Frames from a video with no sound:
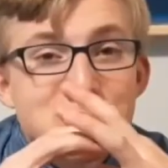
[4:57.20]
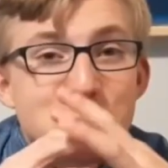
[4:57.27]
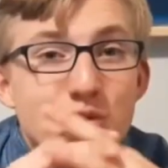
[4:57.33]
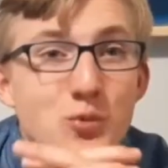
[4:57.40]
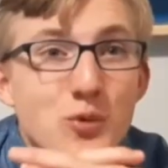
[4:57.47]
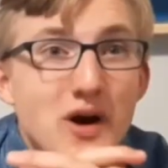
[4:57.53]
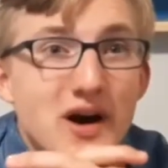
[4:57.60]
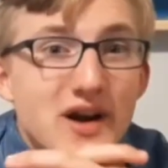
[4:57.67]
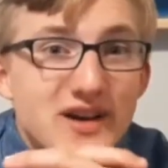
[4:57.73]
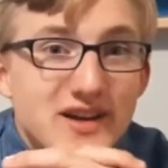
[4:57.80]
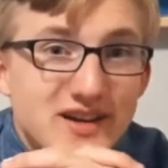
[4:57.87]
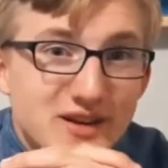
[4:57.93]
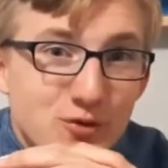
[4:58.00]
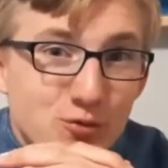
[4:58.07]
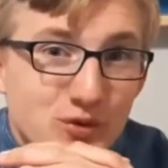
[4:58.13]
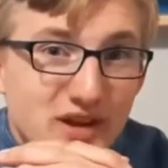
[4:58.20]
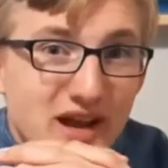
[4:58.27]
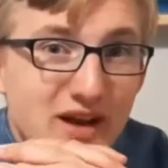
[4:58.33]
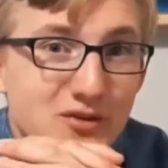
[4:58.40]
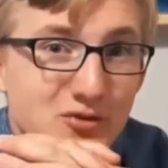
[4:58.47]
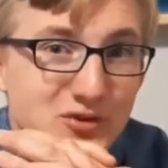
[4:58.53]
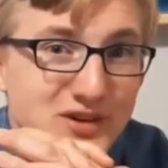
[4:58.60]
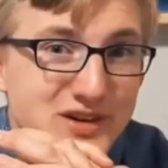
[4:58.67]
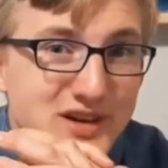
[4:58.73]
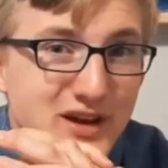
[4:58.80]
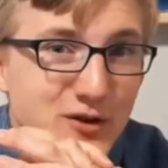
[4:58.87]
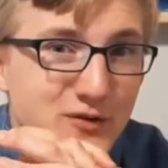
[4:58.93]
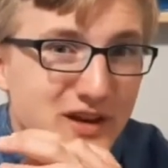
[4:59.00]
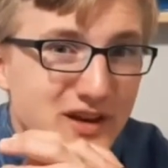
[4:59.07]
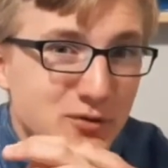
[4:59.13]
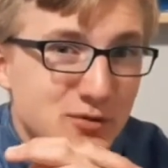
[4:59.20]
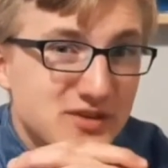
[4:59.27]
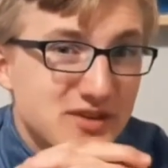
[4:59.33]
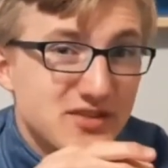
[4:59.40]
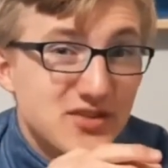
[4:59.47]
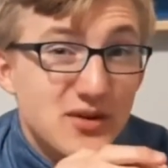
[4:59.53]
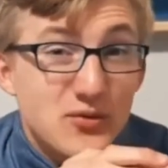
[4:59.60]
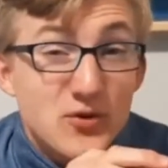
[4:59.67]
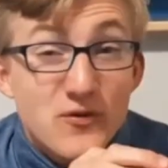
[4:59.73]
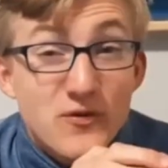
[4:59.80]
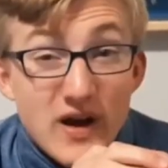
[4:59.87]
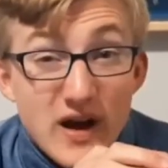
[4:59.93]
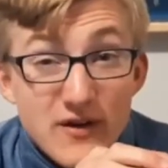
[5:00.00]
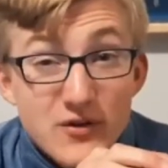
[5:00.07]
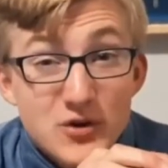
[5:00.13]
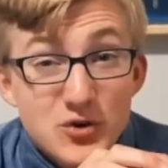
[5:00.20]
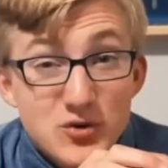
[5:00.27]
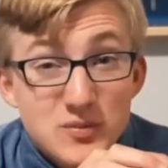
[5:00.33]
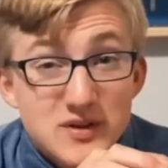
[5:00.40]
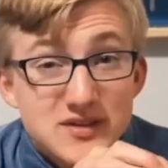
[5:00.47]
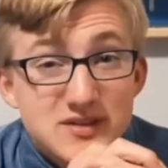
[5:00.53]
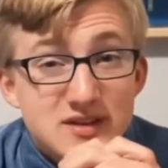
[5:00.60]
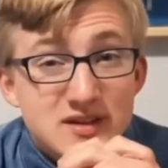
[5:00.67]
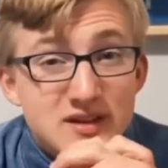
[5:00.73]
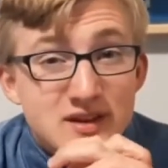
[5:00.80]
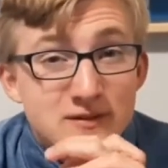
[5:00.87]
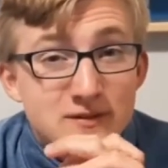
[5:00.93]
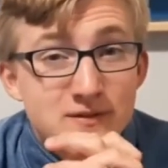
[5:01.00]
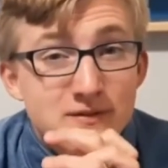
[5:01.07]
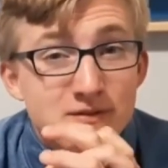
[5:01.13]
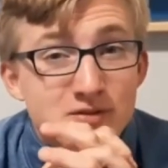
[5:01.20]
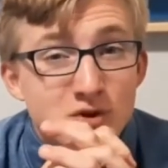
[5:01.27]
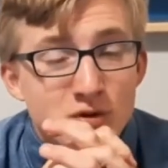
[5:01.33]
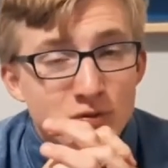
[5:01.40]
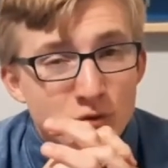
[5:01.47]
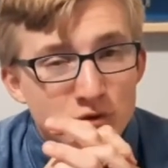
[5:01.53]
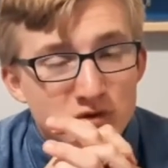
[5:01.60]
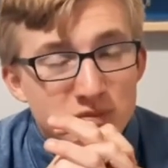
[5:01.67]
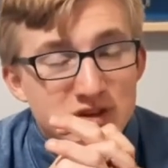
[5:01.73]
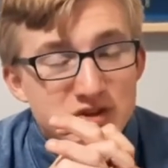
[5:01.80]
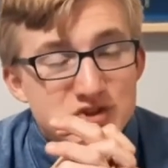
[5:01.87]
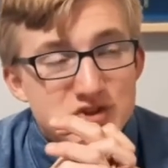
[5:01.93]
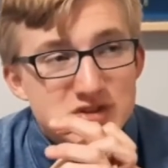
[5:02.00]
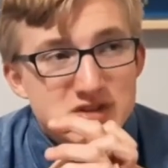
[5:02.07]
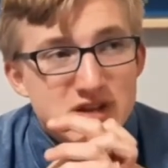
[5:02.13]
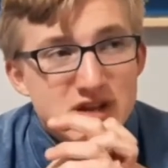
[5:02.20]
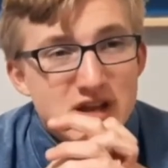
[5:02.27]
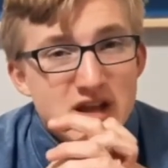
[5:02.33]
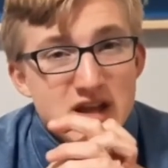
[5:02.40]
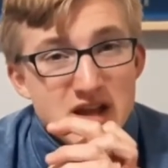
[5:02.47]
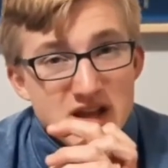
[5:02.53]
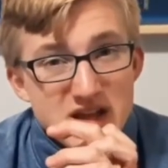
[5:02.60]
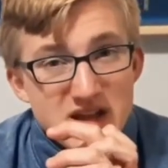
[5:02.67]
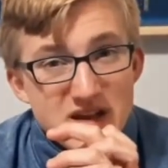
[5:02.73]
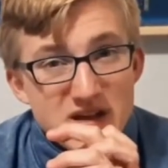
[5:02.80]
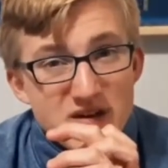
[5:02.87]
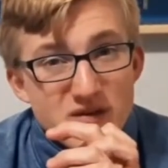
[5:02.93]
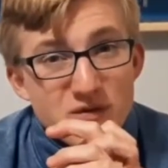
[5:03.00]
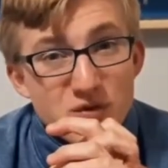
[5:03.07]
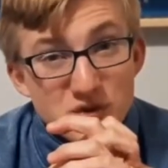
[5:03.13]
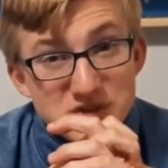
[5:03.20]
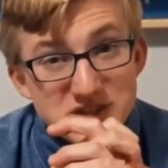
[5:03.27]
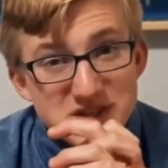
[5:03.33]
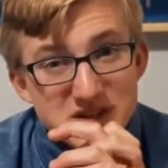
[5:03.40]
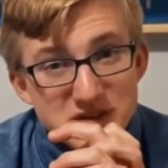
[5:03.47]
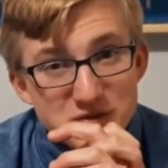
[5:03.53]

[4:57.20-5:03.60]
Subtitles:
why we have it written down that it was discovered 500 BC if sulfur was mentioned 1400